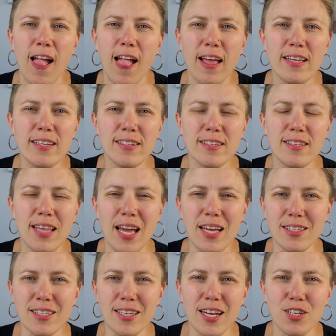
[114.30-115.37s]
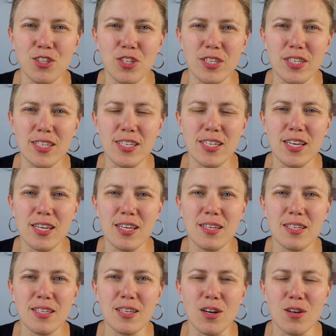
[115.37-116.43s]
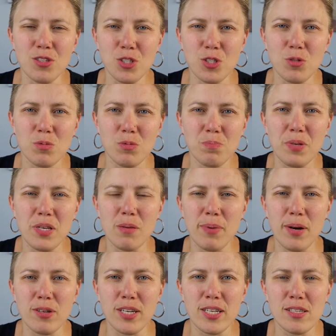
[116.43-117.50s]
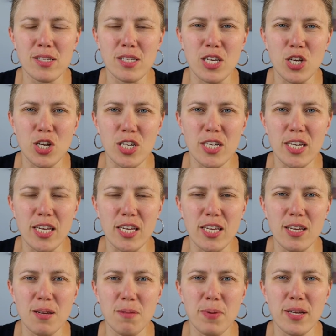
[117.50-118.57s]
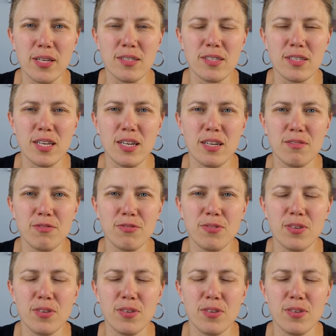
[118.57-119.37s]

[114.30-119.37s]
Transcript: And that could actually also be about insecurity, but instead of